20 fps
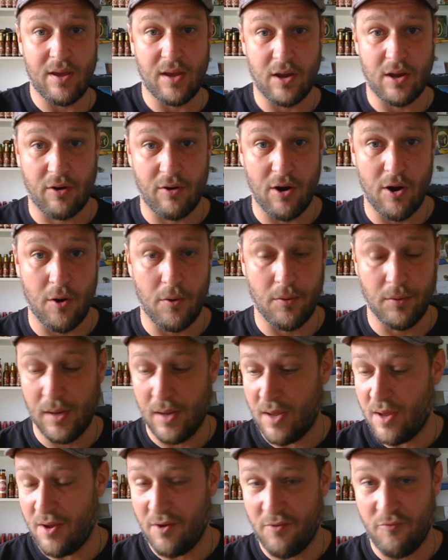you could grow
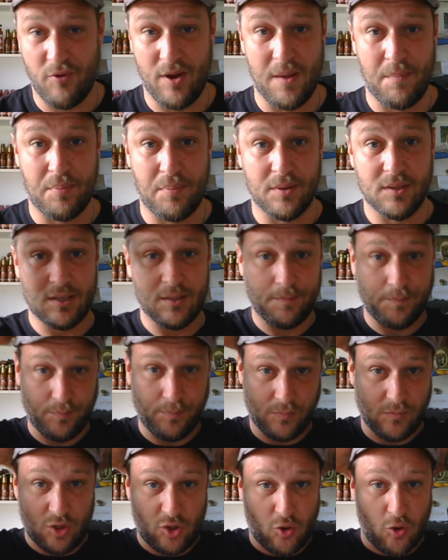reapers,
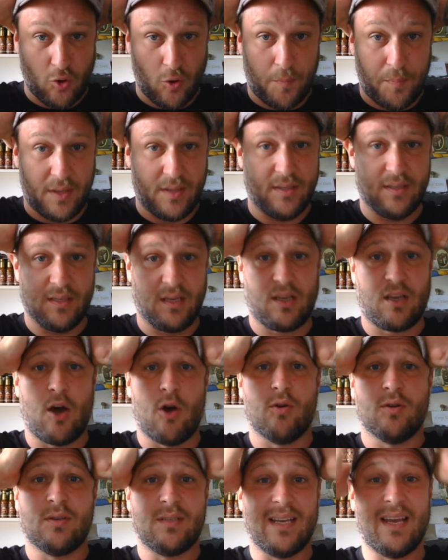scorpions, and
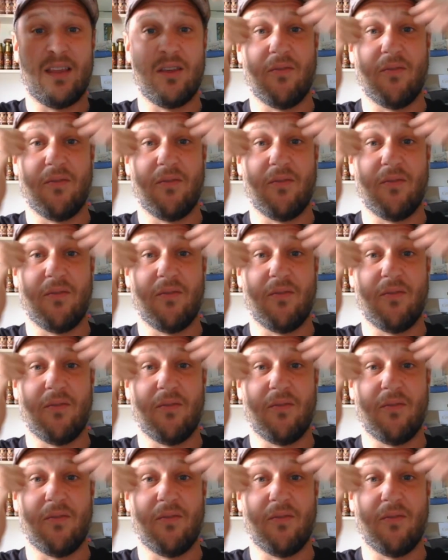ghosts in